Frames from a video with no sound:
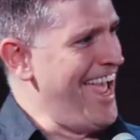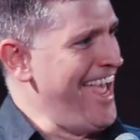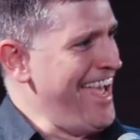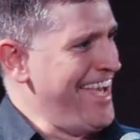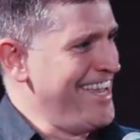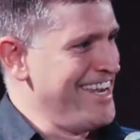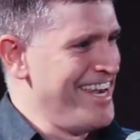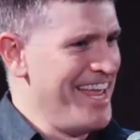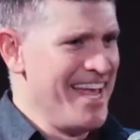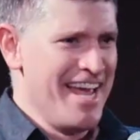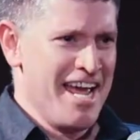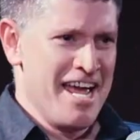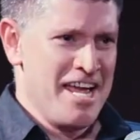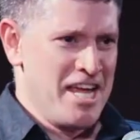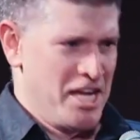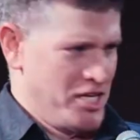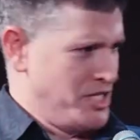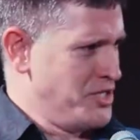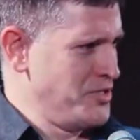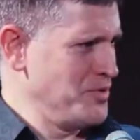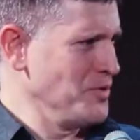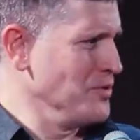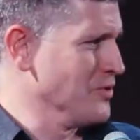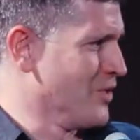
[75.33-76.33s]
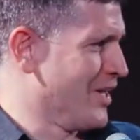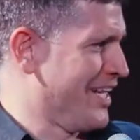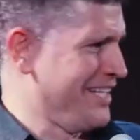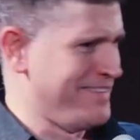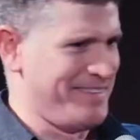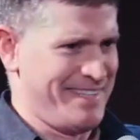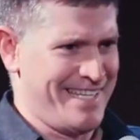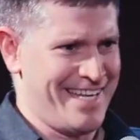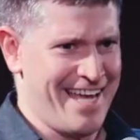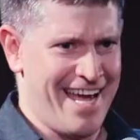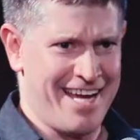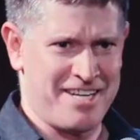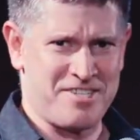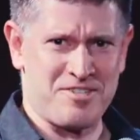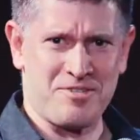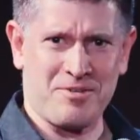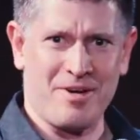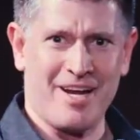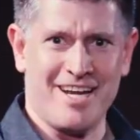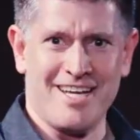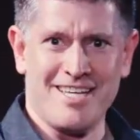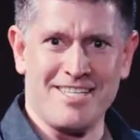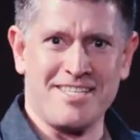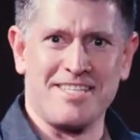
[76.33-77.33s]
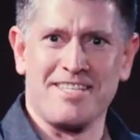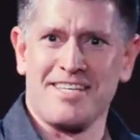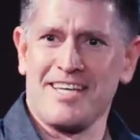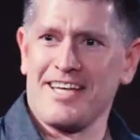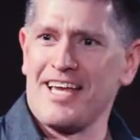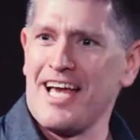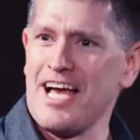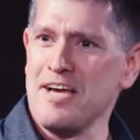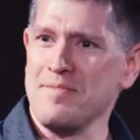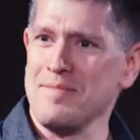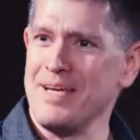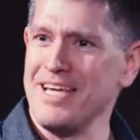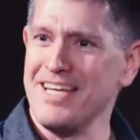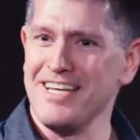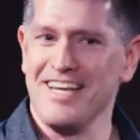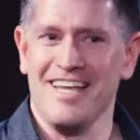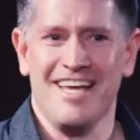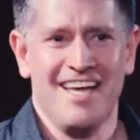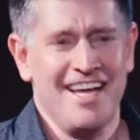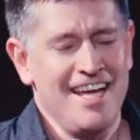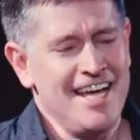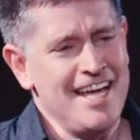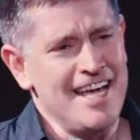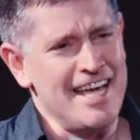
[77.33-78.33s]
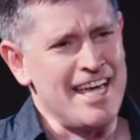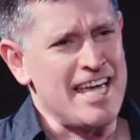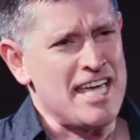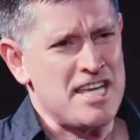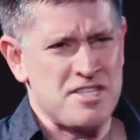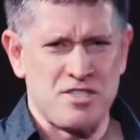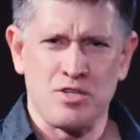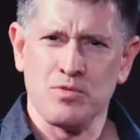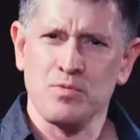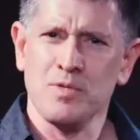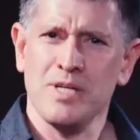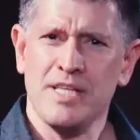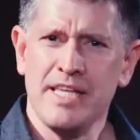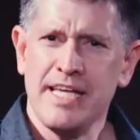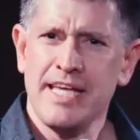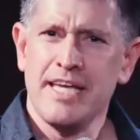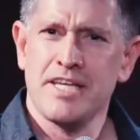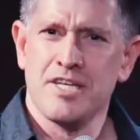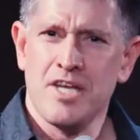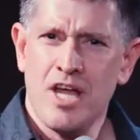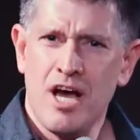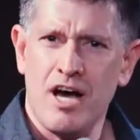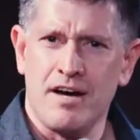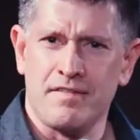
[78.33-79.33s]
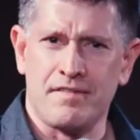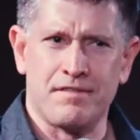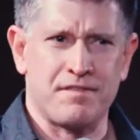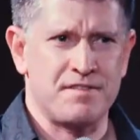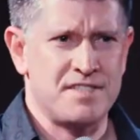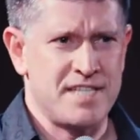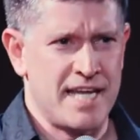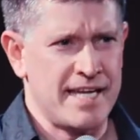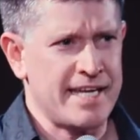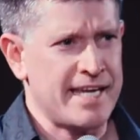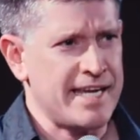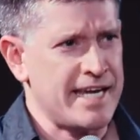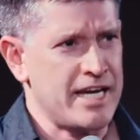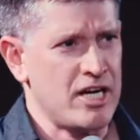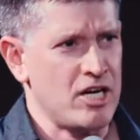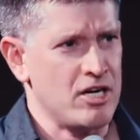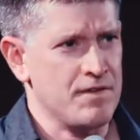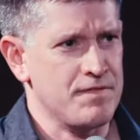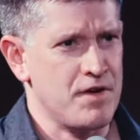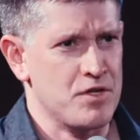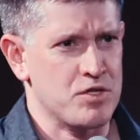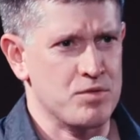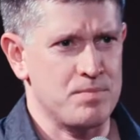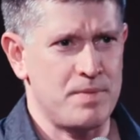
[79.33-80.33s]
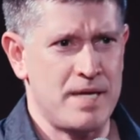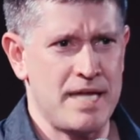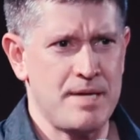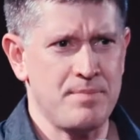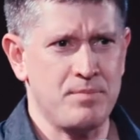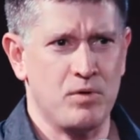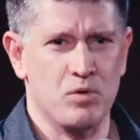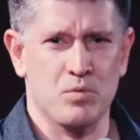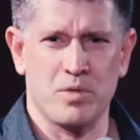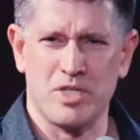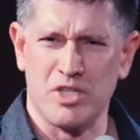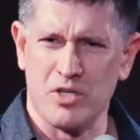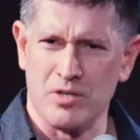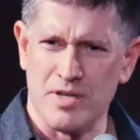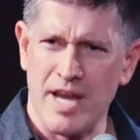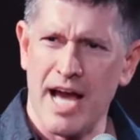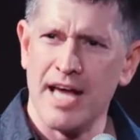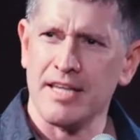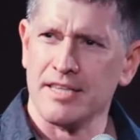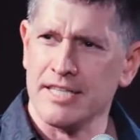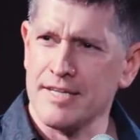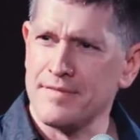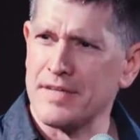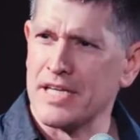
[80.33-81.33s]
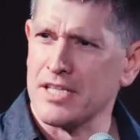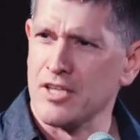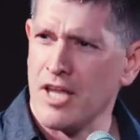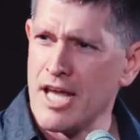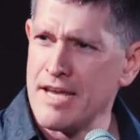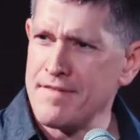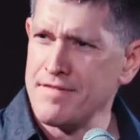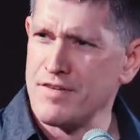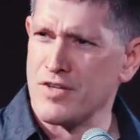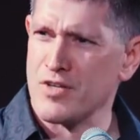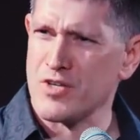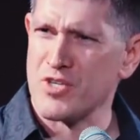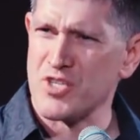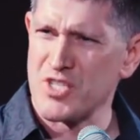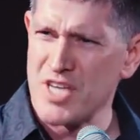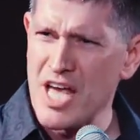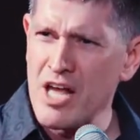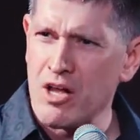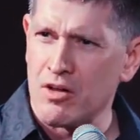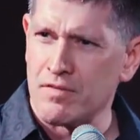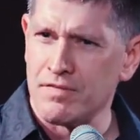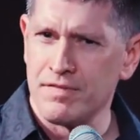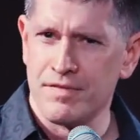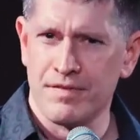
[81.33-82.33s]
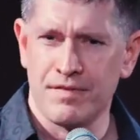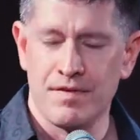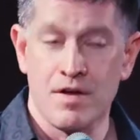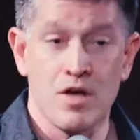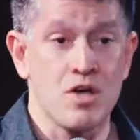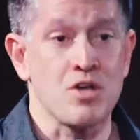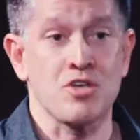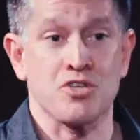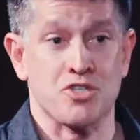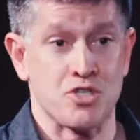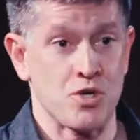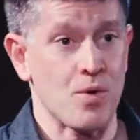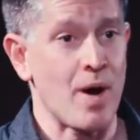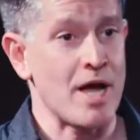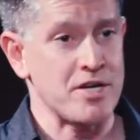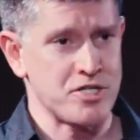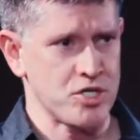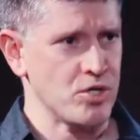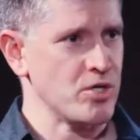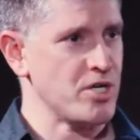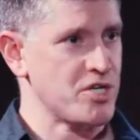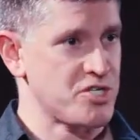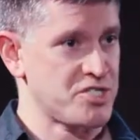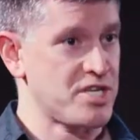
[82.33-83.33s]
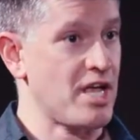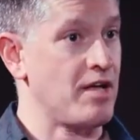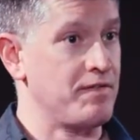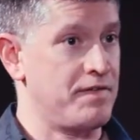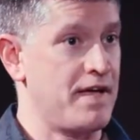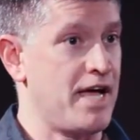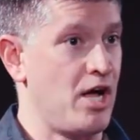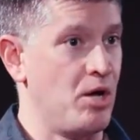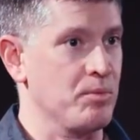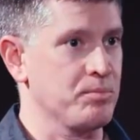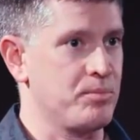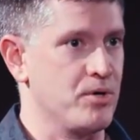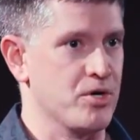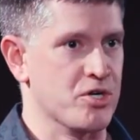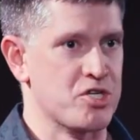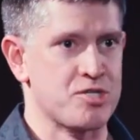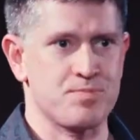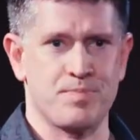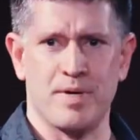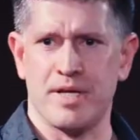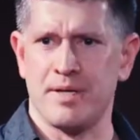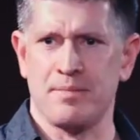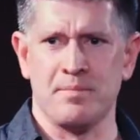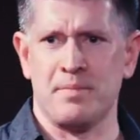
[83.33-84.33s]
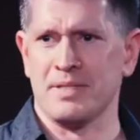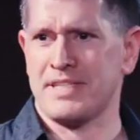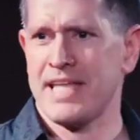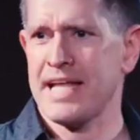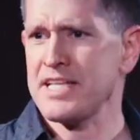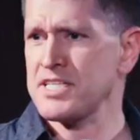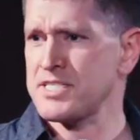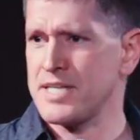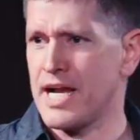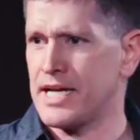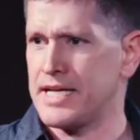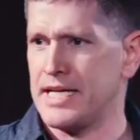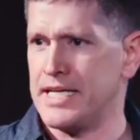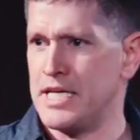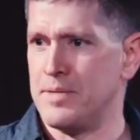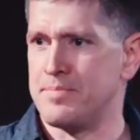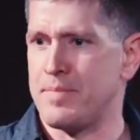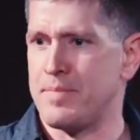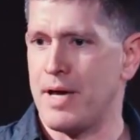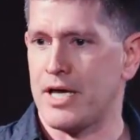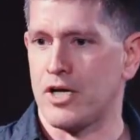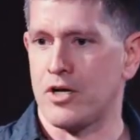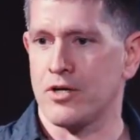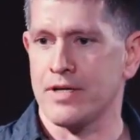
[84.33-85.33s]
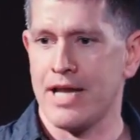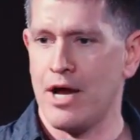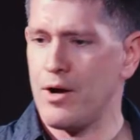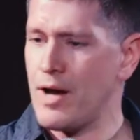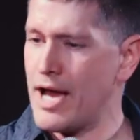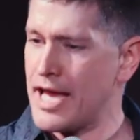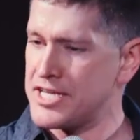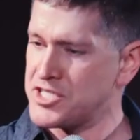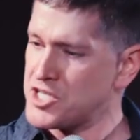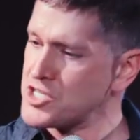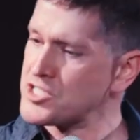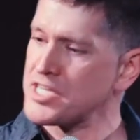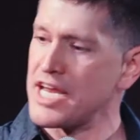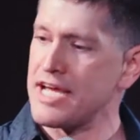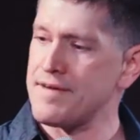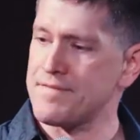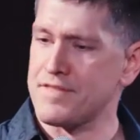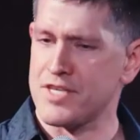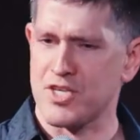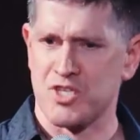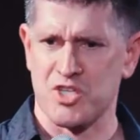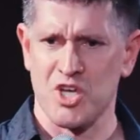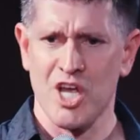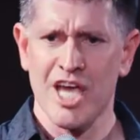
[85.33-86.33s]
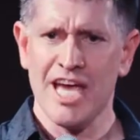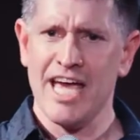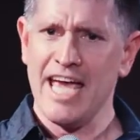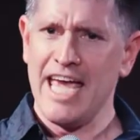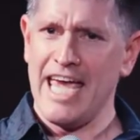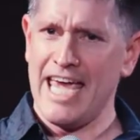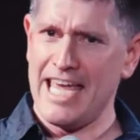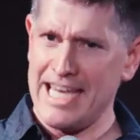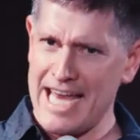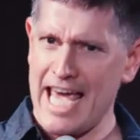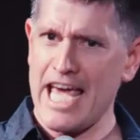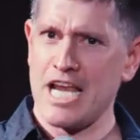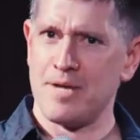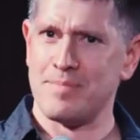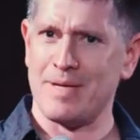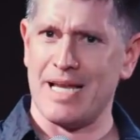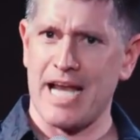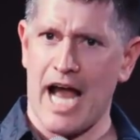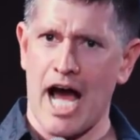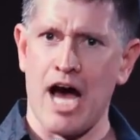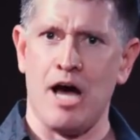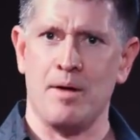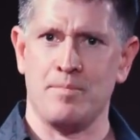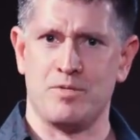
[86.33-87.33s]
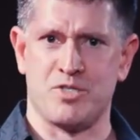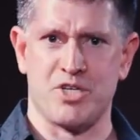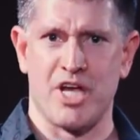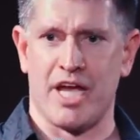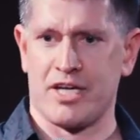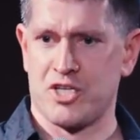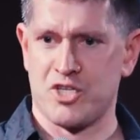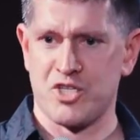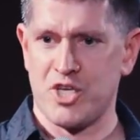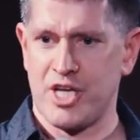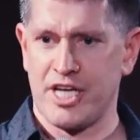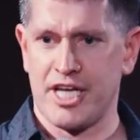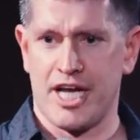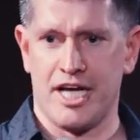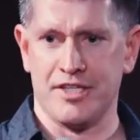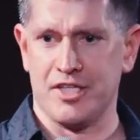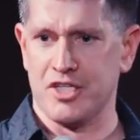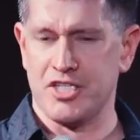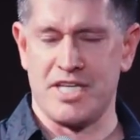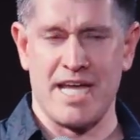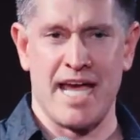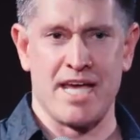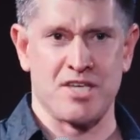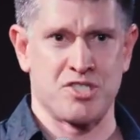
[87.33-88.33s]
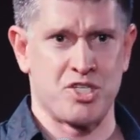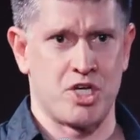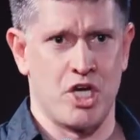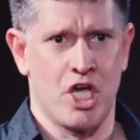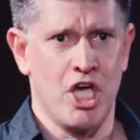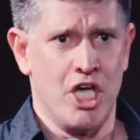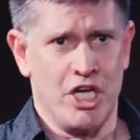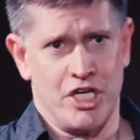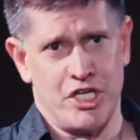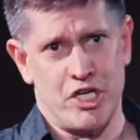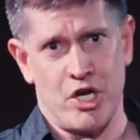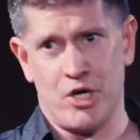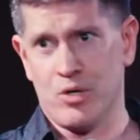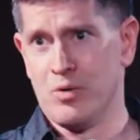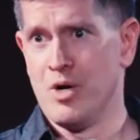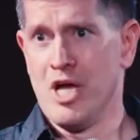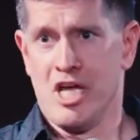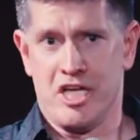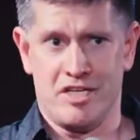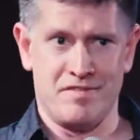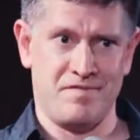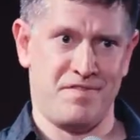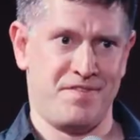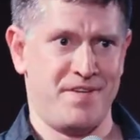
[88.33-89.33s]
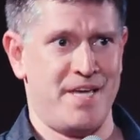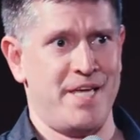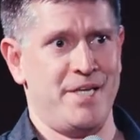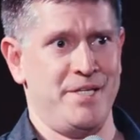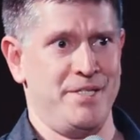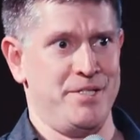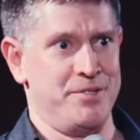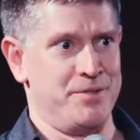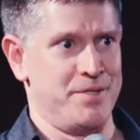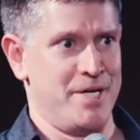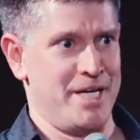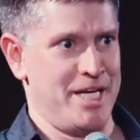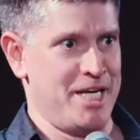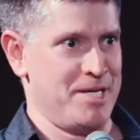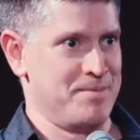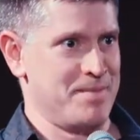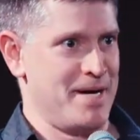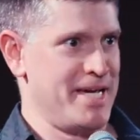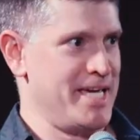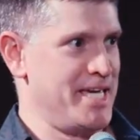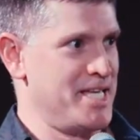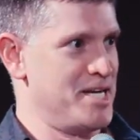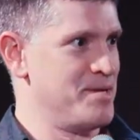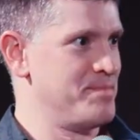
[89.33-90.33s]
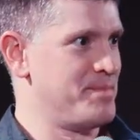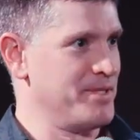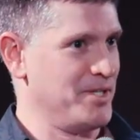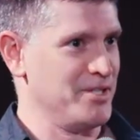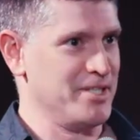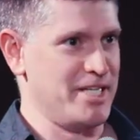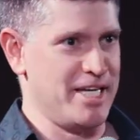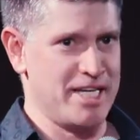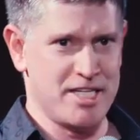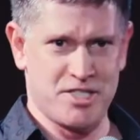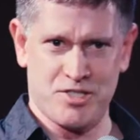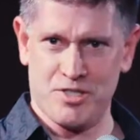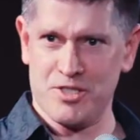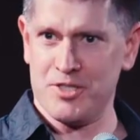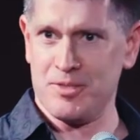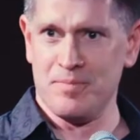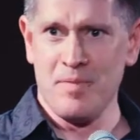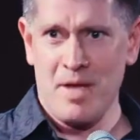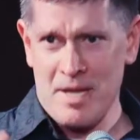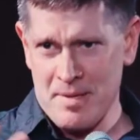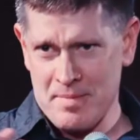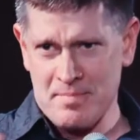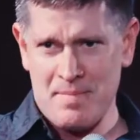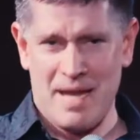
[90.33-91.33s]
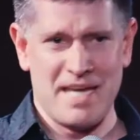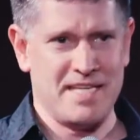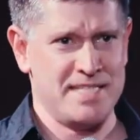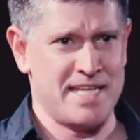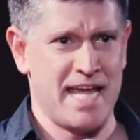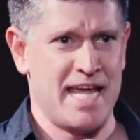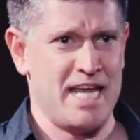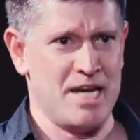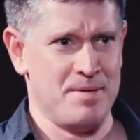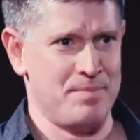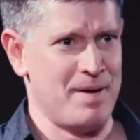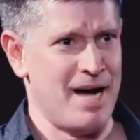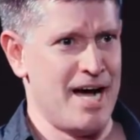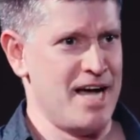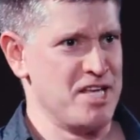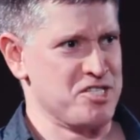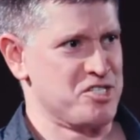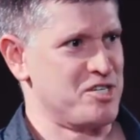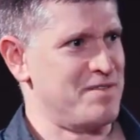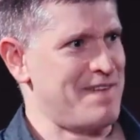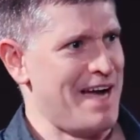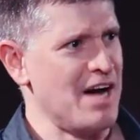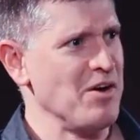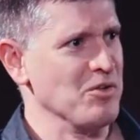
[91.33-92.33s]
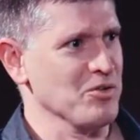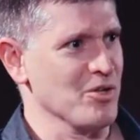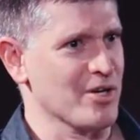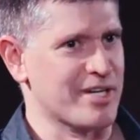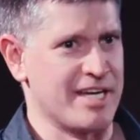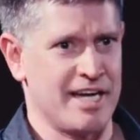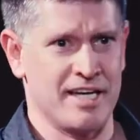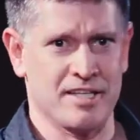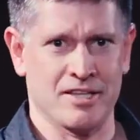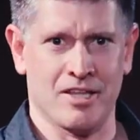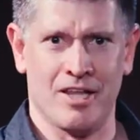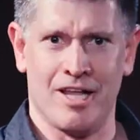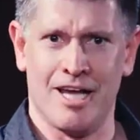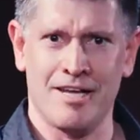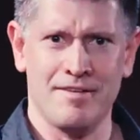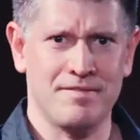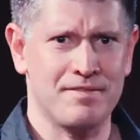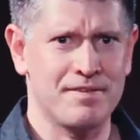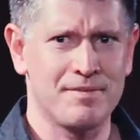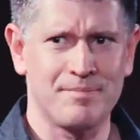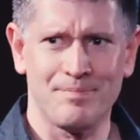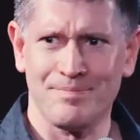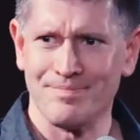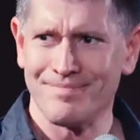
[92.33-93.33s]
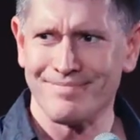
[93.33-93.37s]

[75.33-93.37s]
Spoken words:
And you look at the x-rays. I mean, is it really enough taking care of other people when you're not living life yourself? So I turn to self-help books, but that's not any better. Now, I just have this inanimate object sitting on the desk, you know, evaluating my inability to maintain a positive outlook on life.